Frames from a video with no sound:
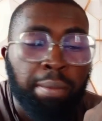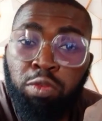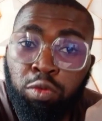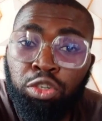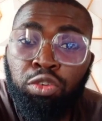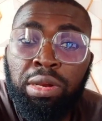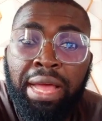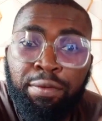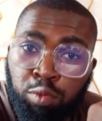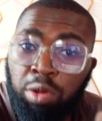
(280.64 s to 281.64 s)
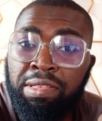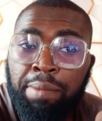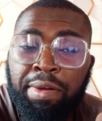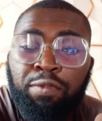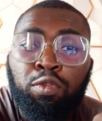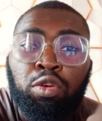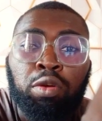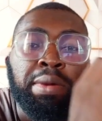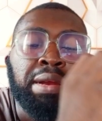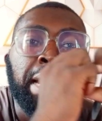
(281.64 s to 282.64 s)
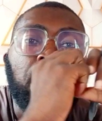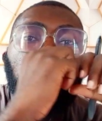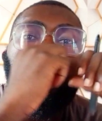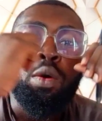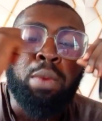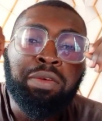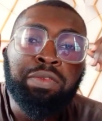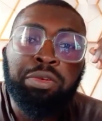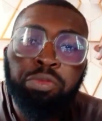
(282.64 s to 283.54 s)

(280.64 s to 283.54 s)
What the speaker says: social life WhatsApp and phone number. Now, one of the